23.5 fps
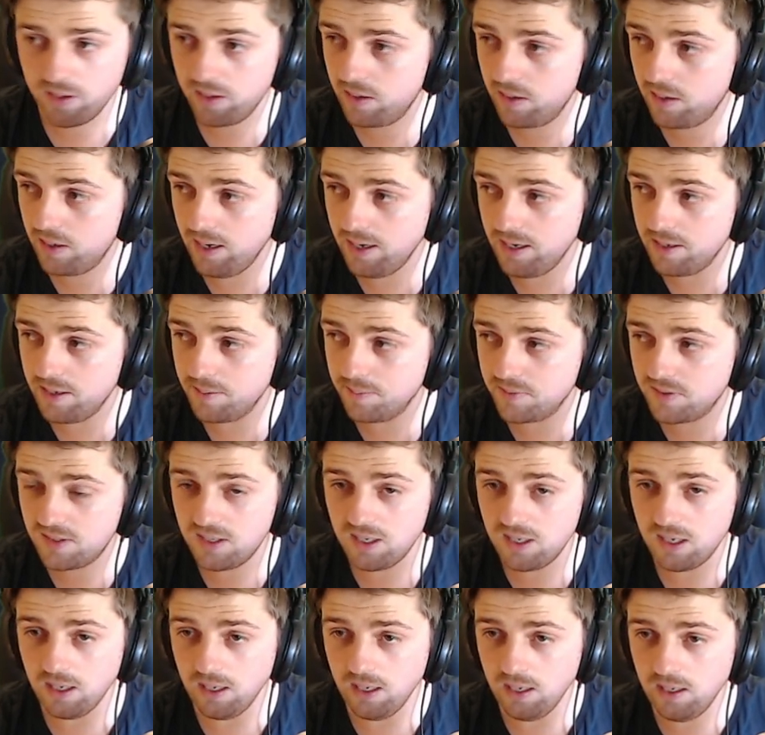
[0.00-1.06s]

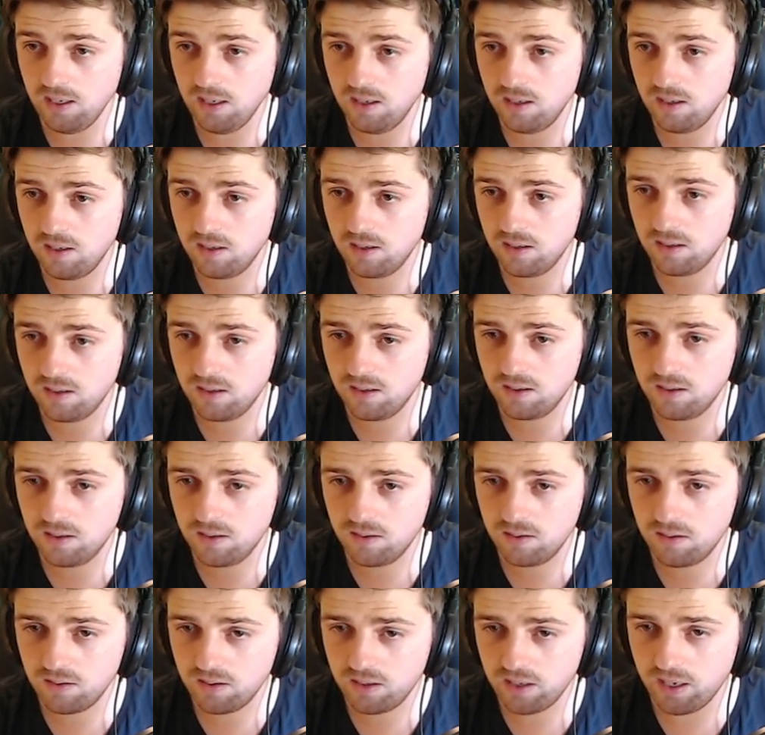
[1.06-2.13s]
NMT.
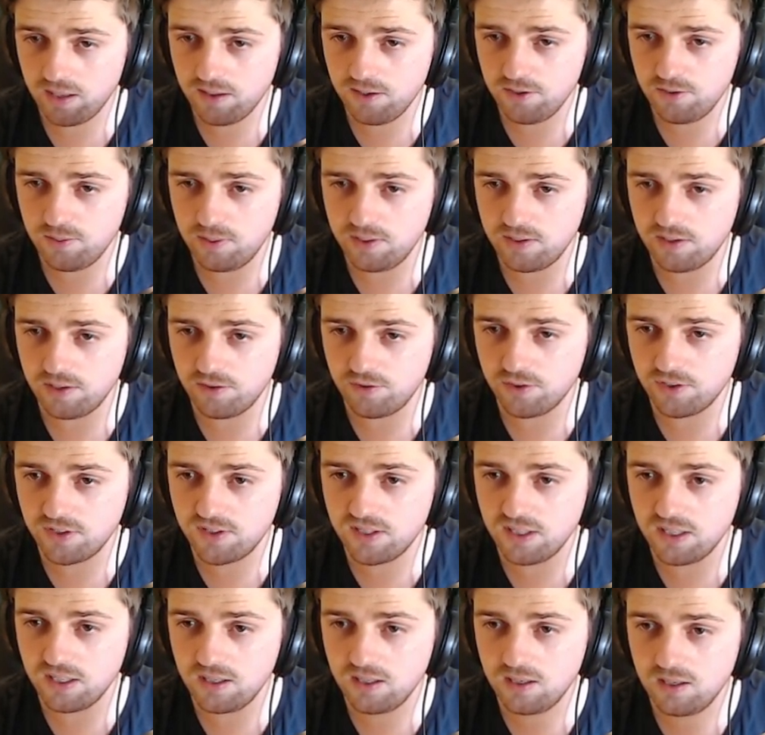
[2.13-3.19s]
Okay, this one's
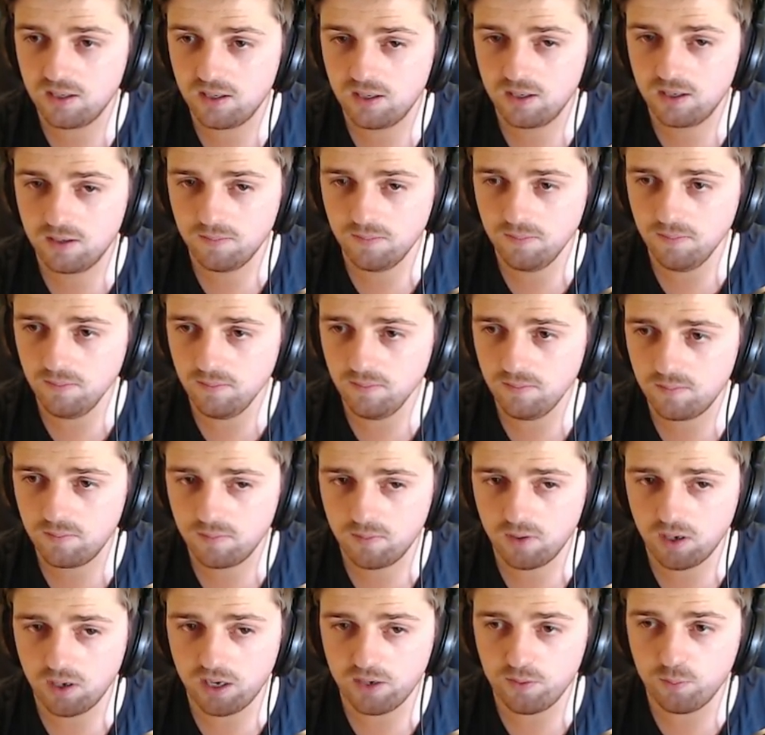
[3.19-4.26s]
interesting.
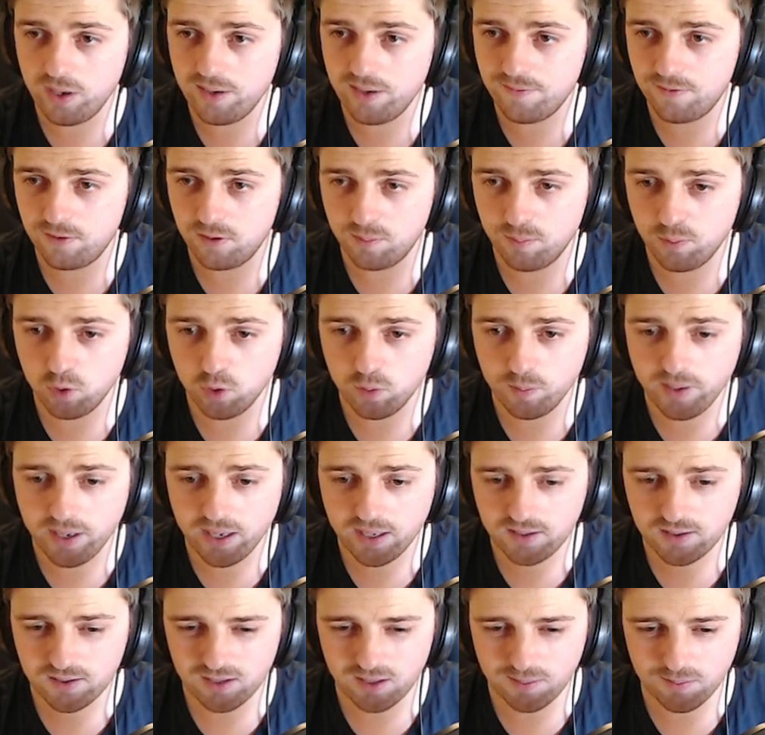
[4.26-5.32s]
I'd wait for a
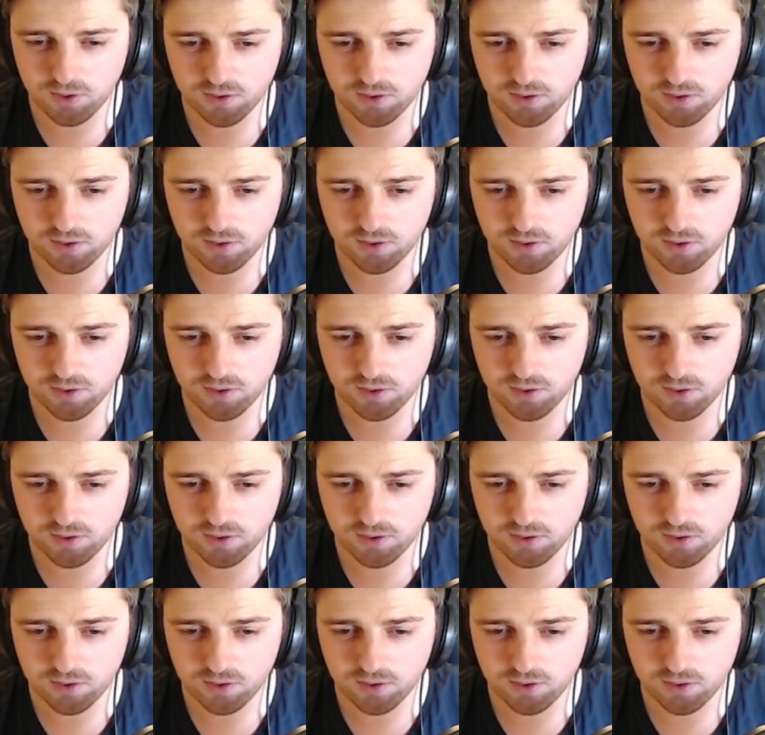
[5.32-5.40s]
pullback, so I'm not